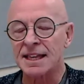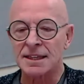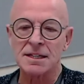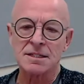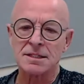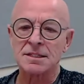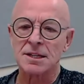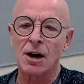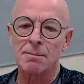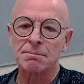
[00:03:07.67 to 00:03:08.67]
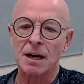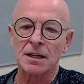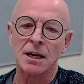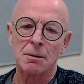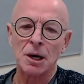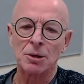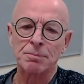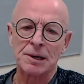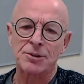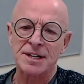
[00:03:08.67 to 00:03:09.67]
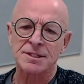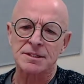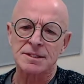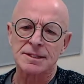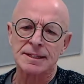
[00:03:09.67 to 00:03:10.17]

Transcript: these as time uh, uh, progresses.